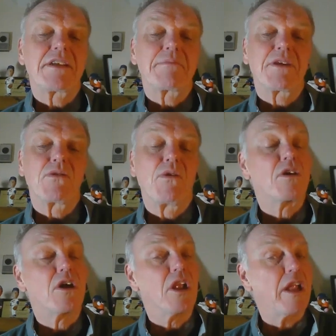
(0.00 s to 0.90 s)
something
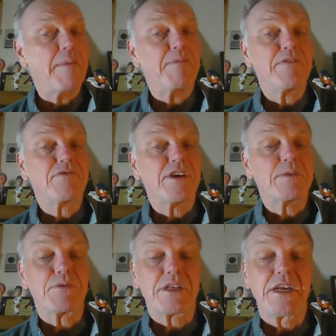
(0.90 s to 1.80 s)
called collaborative
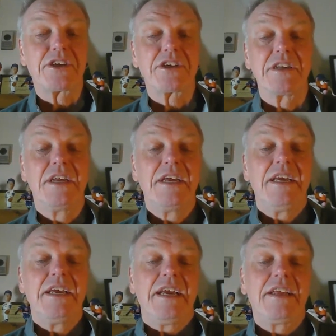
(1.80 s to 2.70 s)
transportation,
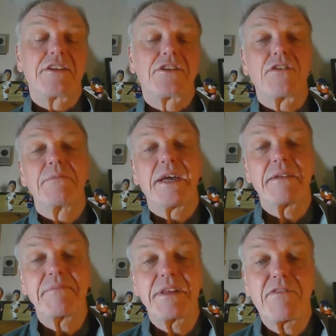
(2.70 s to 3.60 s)
and a term that,
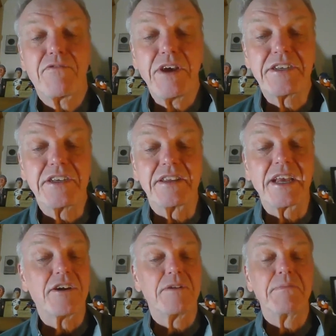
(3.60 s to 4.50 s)
let's face it,
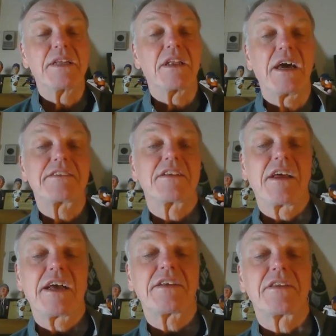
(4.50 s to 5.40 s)
that could mean lots and
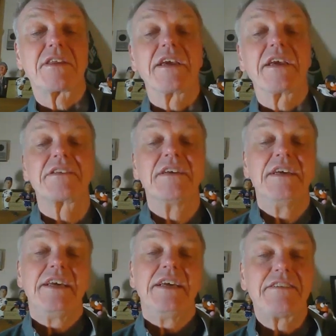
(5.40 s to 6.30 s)
lots of things.
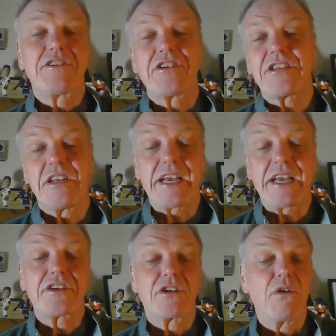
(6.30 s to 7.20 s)
Is it just a
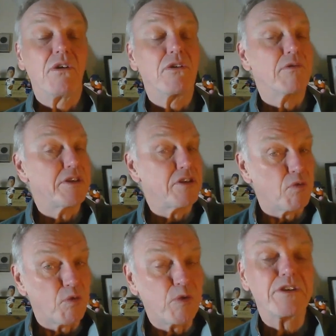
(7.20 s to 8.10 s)
nice goal or is it a
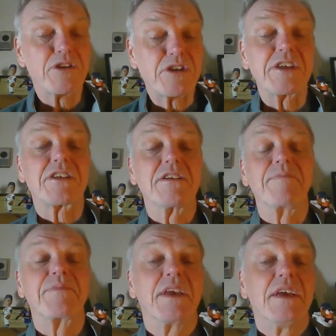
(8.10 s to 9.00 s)
real
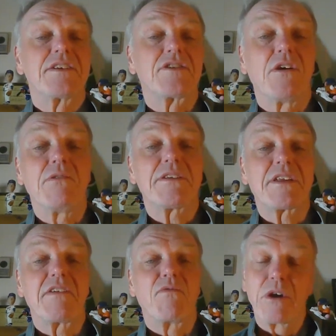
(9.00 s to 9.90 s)
system? So
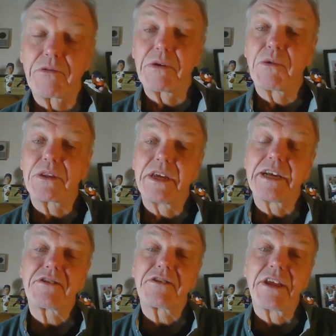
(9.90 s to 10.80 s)
instead of wondering what the
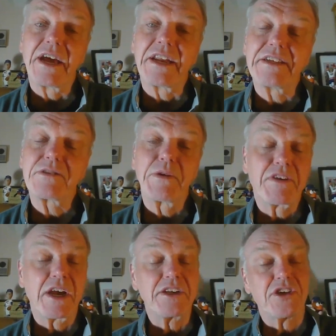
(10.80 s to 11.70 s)
answer to that is, we've got